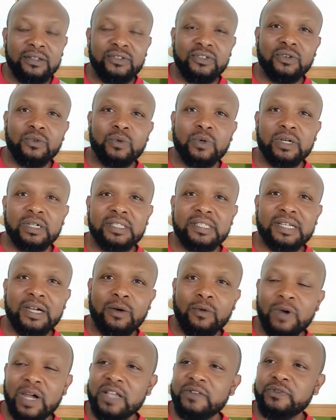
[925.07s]
towards a
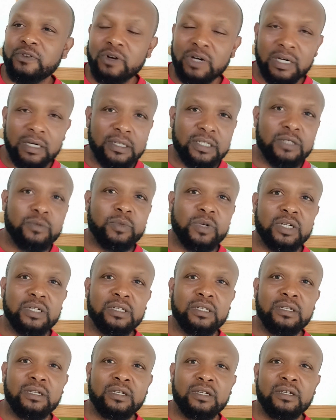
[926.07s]
wife or a husband,